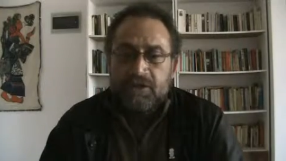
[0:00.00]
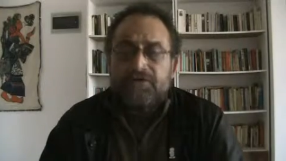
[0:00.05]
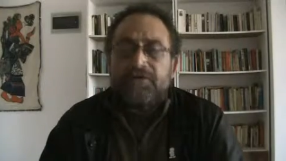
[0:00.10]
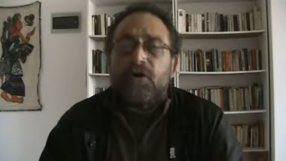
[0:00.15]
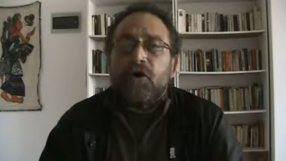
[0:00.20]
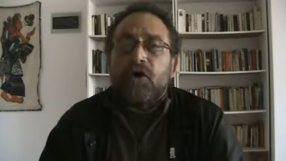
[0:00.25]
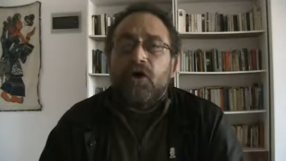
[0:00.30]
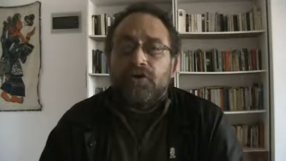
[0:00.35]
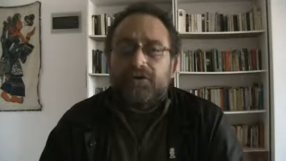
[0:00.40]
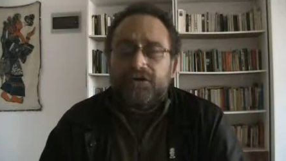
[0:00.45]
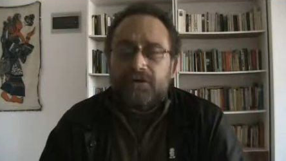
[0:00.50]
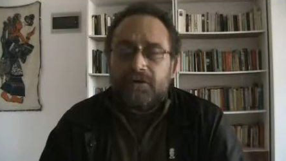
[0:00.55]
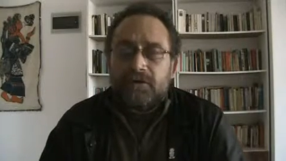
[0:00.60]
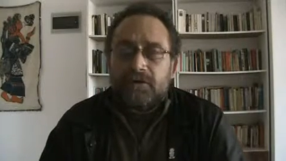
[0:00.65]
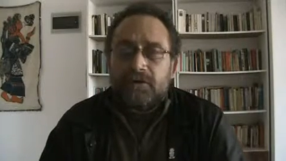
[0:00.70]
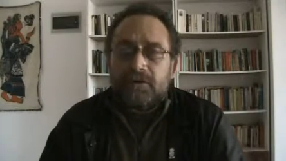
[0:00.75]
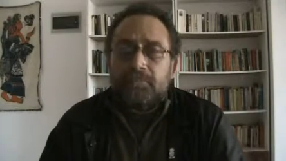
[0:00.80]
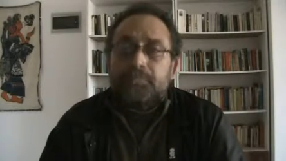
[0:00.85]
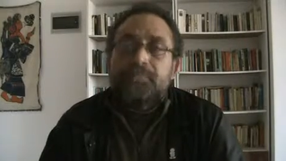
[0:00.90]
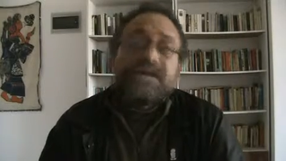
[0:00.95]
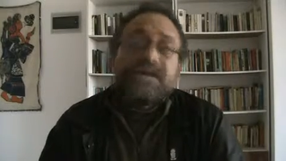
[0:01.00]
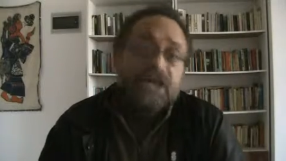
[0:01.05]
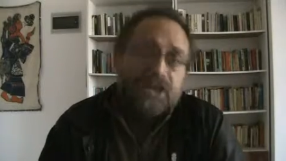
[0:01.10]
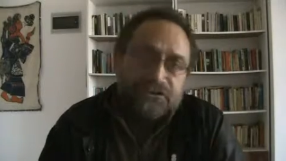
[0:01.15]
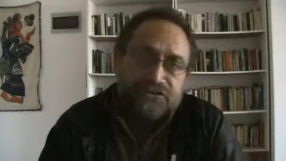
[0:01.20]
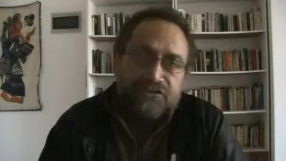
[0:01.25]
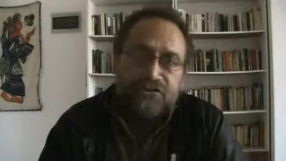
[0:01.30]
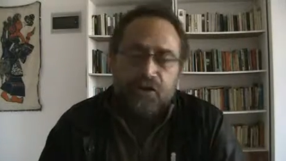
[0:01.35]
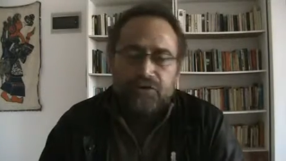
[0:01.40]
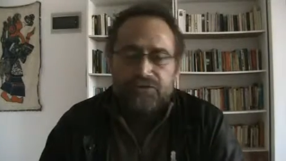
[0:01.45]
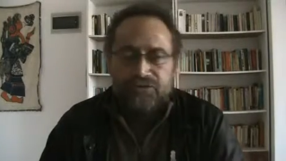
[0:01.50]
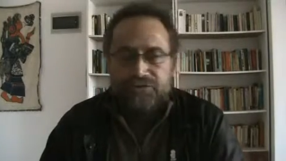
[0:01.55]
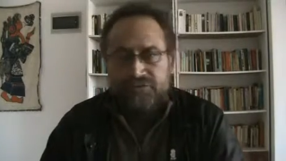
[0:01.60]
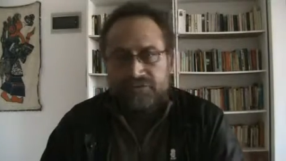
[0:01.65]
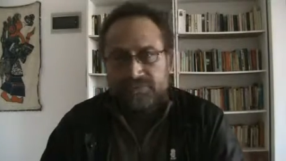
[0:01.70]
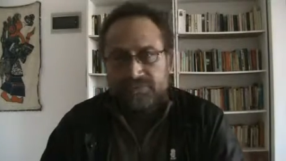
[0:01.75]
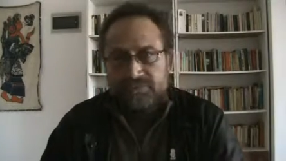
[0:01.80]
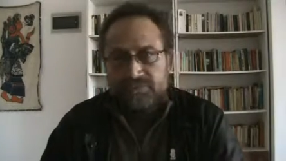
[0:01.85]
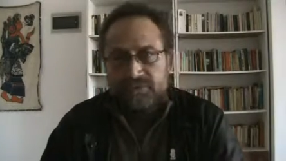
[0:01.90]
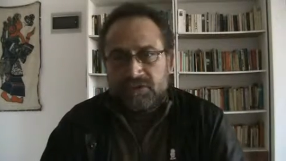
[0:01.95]
for being shot
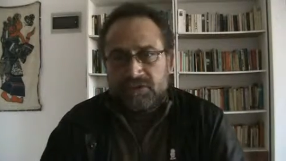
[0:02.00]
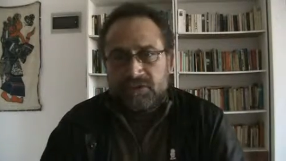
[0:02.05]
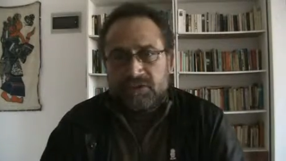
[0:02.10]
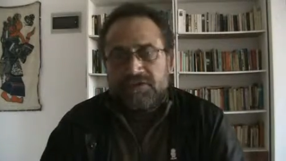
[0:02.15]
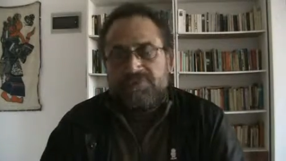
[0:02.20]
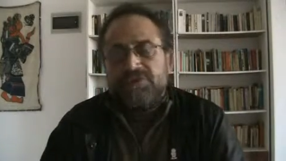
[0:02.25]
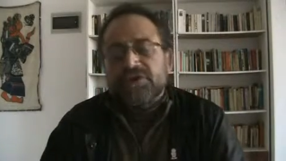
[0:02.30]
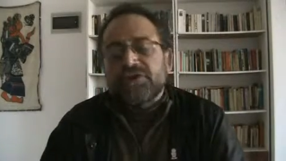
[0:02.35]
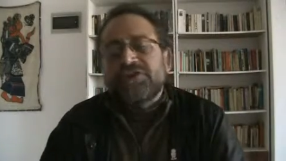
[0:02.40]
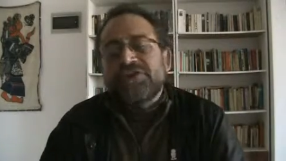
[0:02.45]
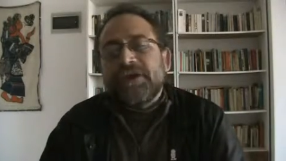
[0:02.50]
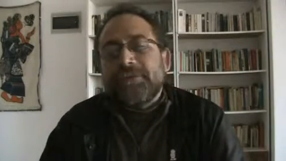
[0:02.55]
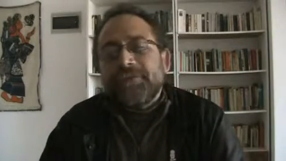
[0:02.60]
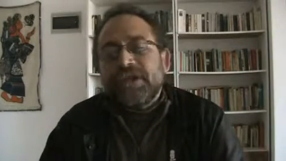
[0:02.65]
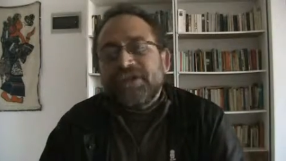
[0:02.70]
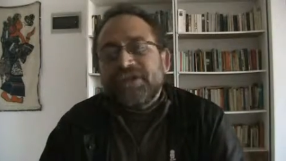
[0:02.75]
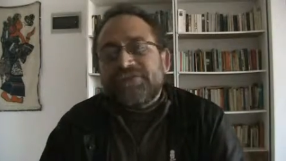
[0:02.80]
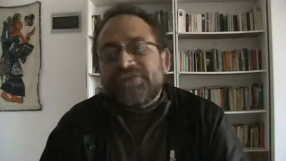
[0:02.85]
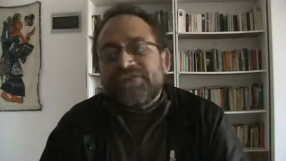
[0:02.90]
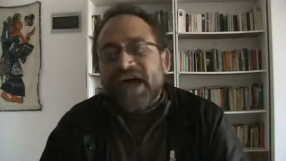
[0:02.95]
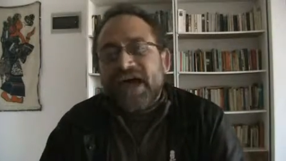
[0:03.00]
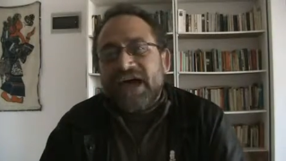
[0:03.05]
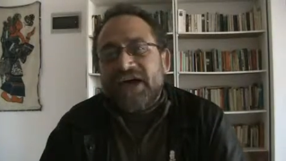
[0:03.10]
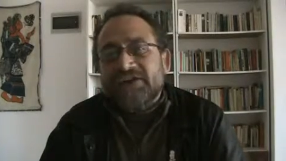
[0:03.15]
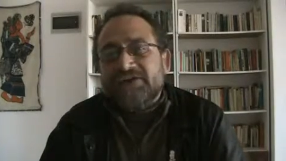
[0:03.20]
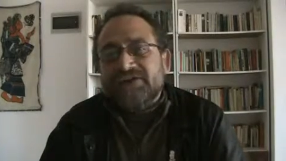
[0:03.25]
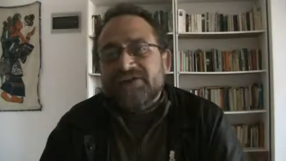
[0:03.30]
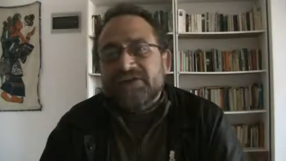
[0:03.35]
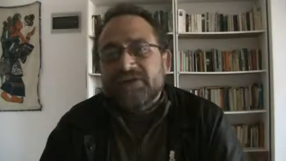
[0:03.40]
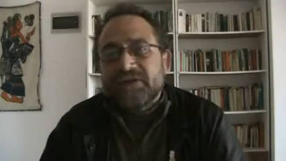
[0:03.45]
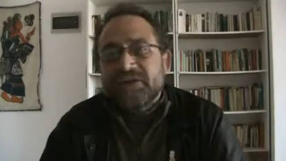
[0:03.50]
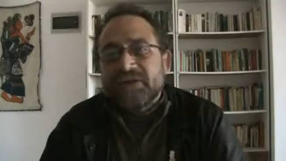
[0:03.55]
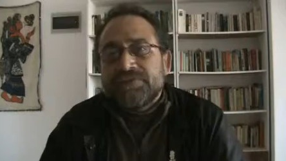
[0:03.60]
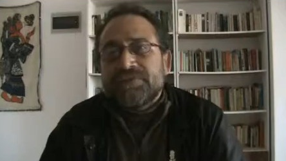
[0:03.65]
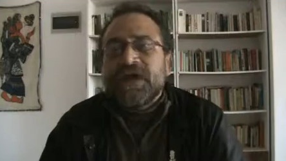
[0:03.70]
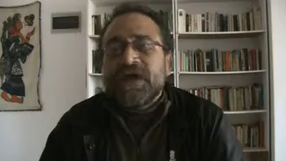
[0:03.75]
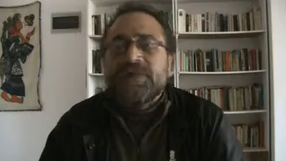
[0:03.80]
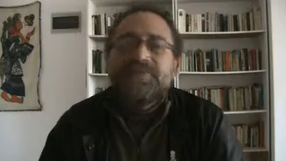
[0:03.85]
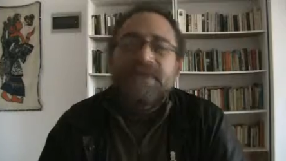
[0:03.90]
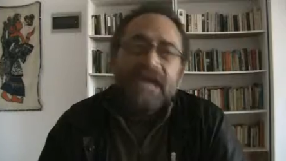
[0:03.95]
for the mere fact
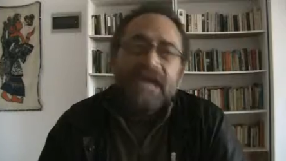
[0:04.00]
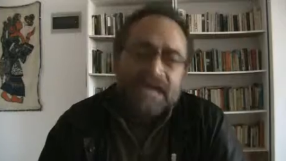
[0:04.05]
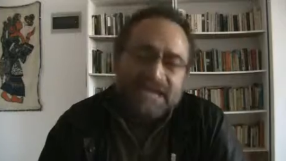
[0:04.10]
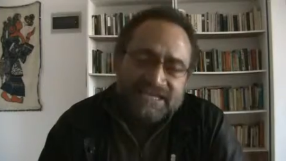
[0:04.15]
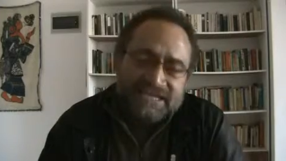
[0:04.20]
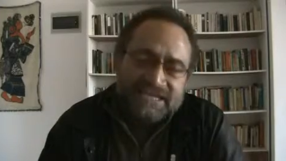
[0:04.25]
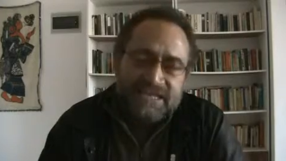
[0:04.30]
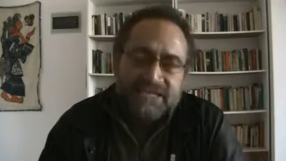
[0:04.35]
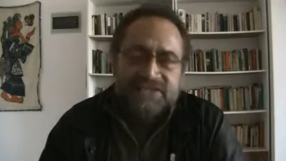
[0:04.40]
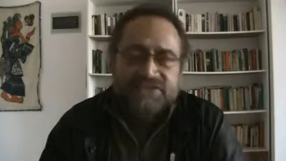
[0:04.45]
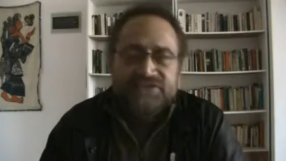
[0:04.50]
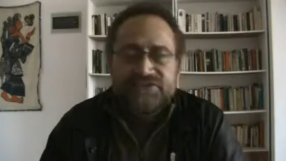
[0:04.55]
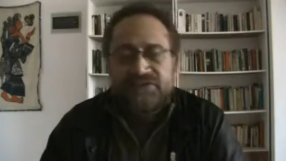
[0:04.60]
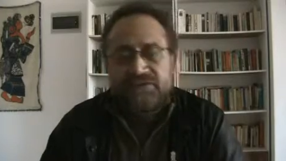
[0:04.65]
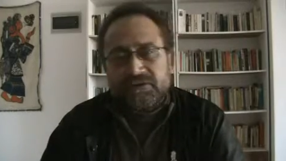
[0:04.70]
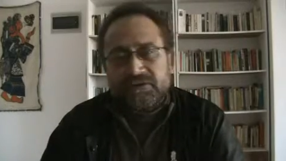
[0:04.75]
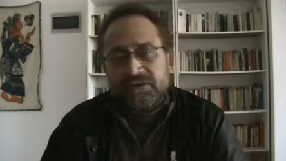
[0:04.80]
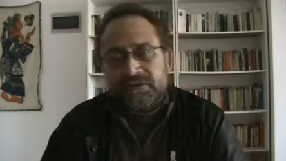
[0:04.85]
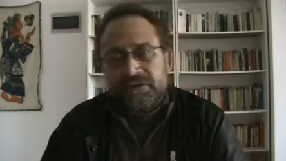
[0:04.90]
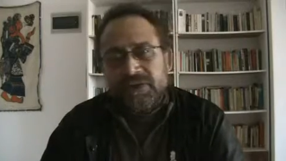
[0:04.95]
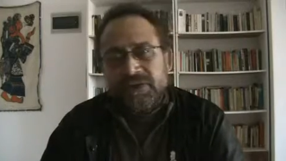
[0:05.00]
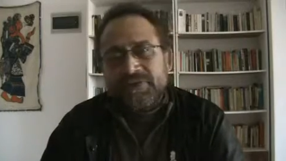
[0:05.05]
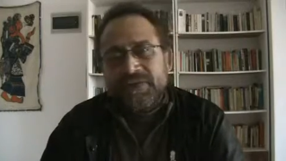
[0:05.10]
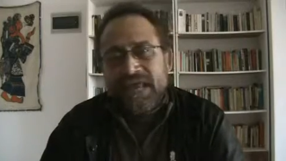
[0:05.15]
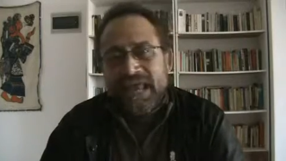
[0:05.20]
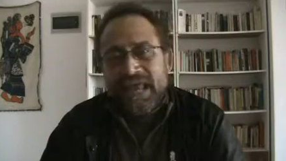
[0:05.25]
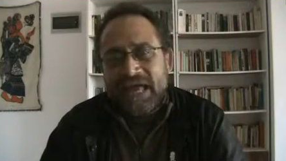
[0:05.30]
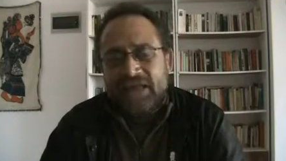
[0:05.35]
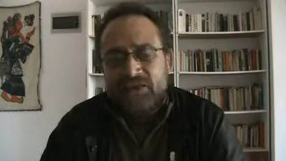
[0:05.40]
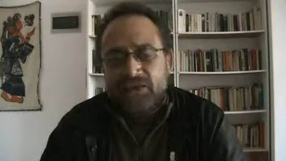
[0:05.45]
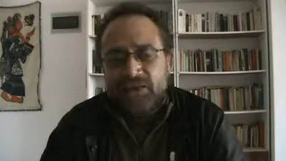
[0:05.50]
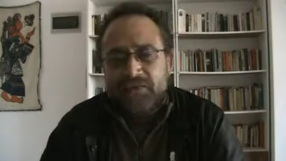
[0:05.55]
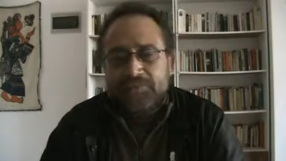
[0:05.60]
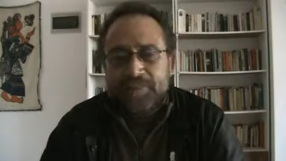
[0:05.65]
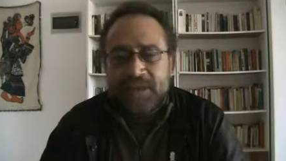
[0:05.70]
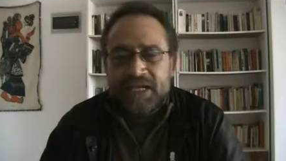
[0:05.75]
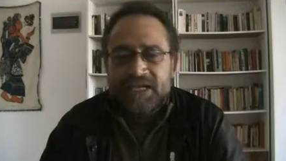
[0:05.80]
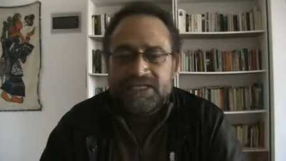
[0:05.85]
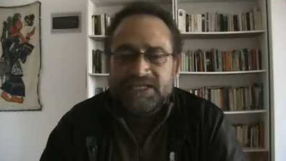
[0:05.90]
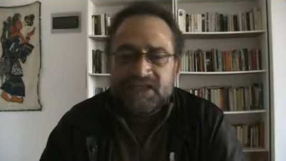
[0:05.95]
that they exist in the land of
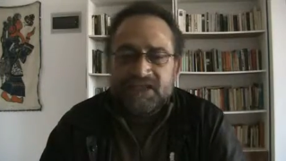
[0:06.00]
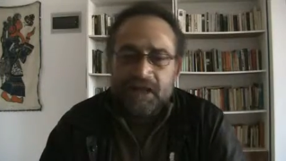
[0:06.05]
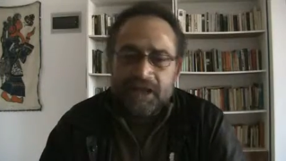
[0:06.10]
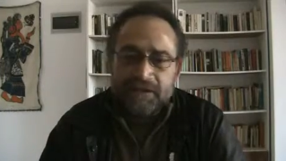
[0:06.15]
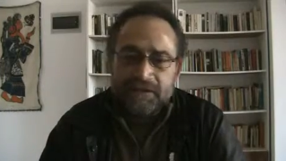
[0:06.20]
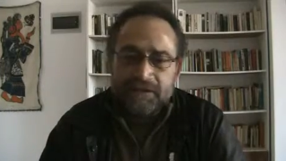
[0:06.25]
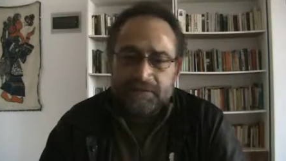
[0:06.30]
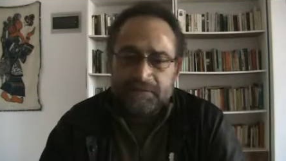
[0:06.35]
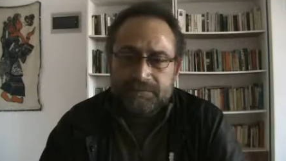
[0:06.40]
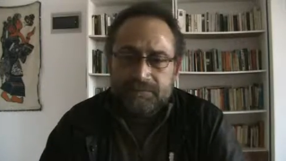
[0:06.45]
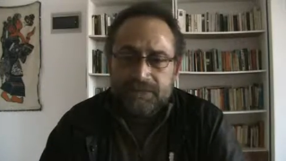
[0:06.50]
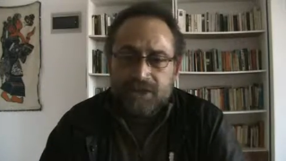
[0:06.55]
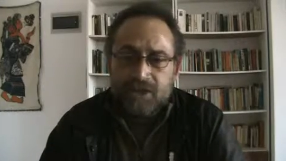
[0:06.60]
Palestine,